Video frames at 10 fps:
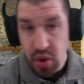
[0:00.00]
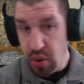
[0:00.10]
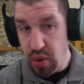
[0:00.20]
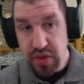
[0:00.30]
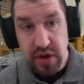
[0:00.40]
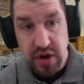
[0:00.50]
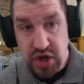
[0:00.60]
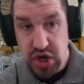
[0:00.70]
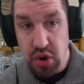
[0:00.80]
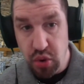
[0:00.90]
or they're going to
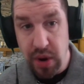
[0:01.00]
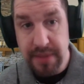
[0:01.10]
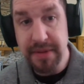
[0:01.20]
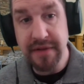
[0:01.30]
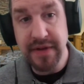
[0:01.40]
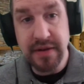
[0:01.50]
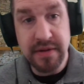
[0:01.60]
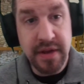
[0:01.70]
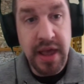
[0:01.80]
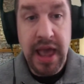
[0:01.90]
show quite a bit of it.
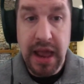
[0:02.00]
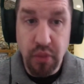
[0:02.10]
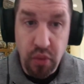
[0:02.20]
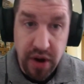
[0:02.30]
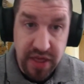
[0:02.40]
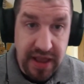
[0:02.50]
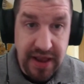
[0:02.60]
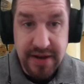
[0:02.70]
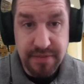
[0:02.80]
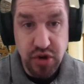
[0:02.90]
And what did they
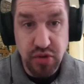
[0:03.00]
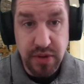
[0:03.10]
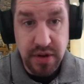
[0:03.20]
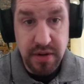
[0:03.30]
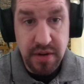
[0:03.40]
end up doing?